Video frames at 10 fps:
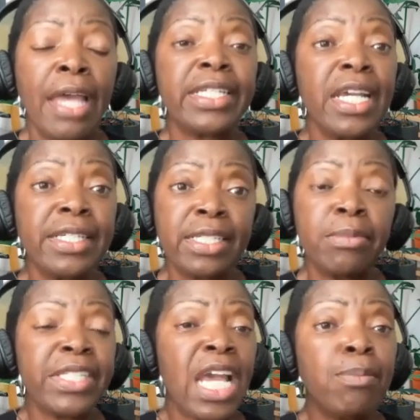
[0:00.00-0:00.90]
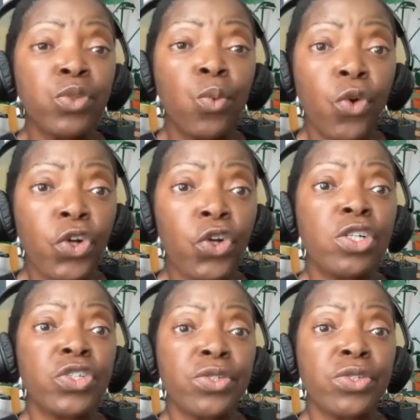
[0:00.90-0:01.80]
take some time to work
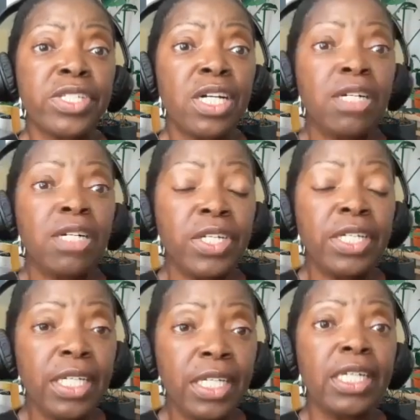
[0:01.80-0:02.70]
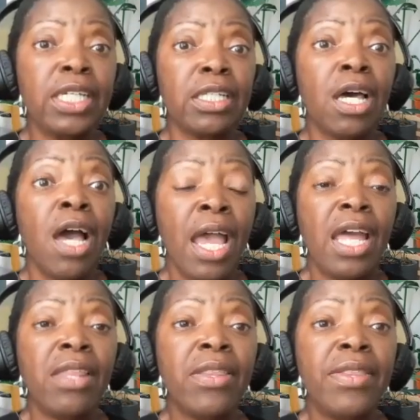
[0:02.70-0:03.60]
on yourself, to heal,
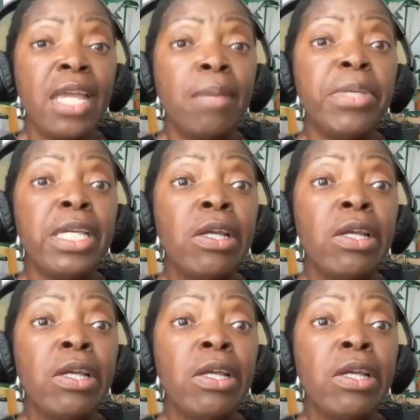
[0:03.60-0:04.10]
and then